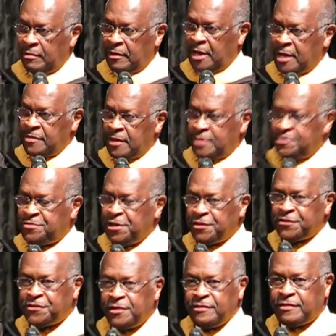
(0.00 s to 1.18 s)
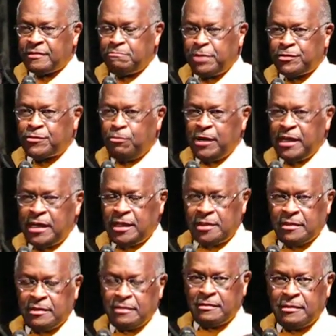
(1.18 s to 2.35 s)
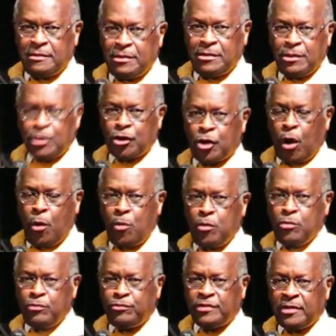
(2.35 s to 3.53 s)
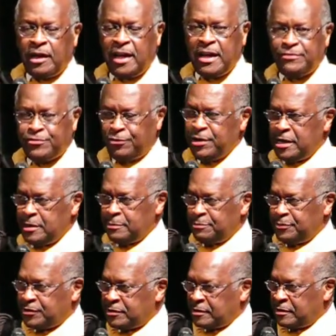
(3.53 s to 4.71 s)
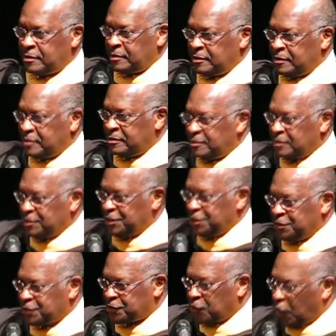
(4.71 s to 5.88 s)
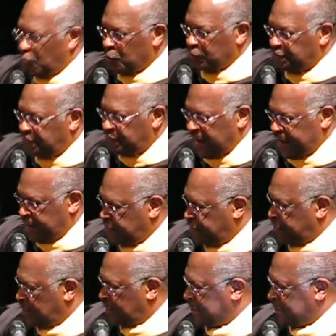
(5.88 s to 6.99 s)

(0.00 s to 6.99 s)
And the distance between goals and dreams is called faith.